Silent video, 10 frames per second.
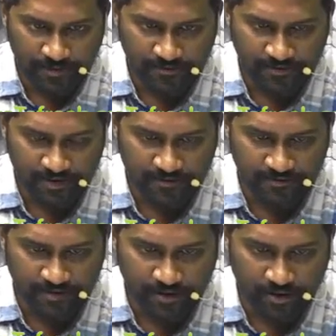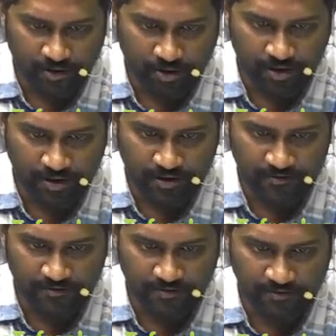this is chronic
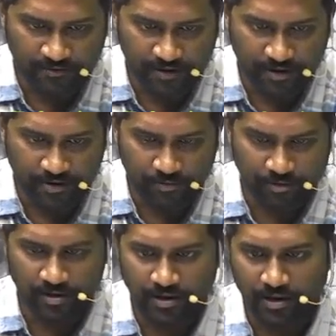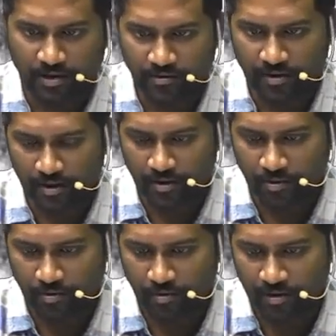eosinophilic pneumonia. You
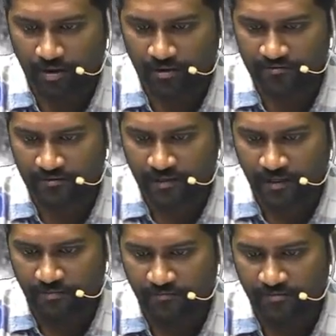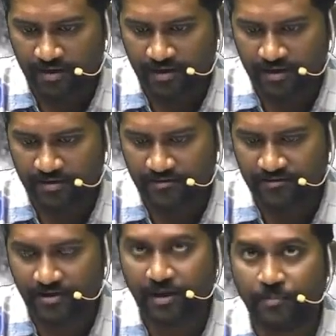can notice wing
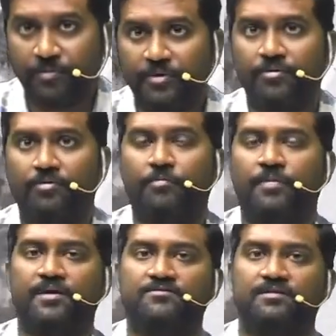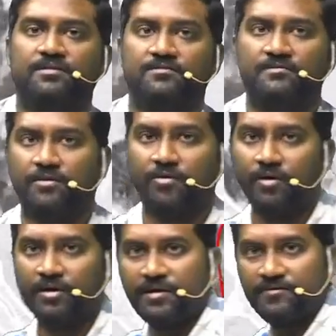shaped opacities.
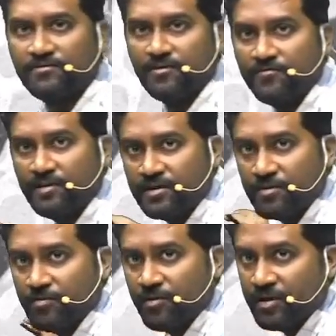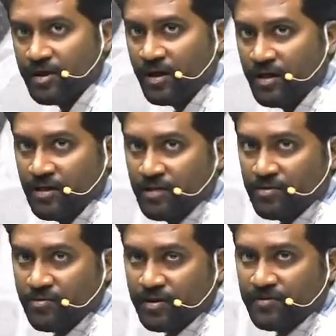Chronic eosinophilic pneumonia,
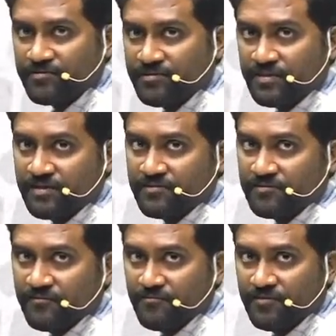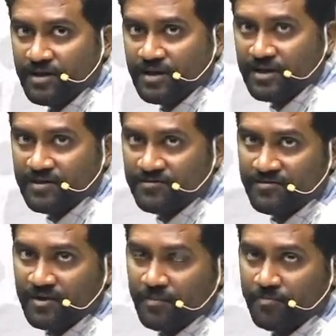you can see this wing
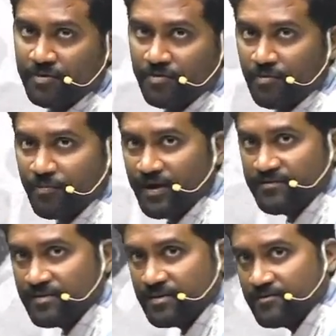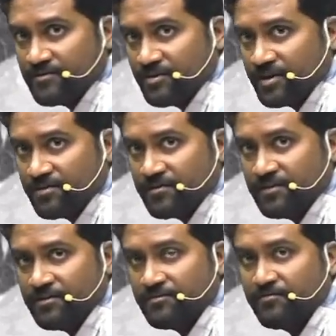shaped opacities. You can
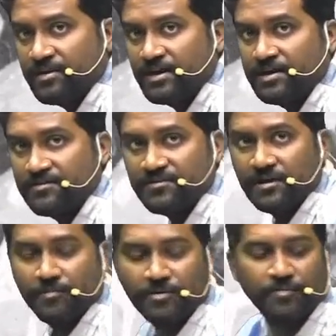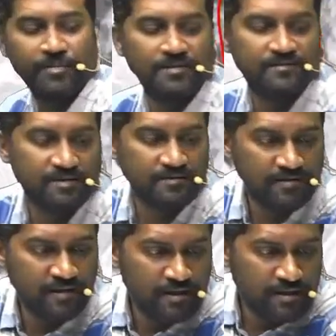see this wing shaped
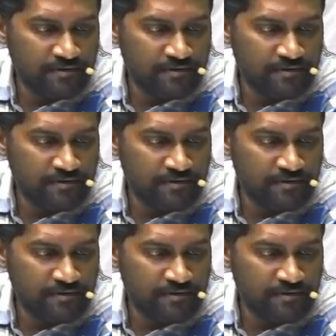opacities.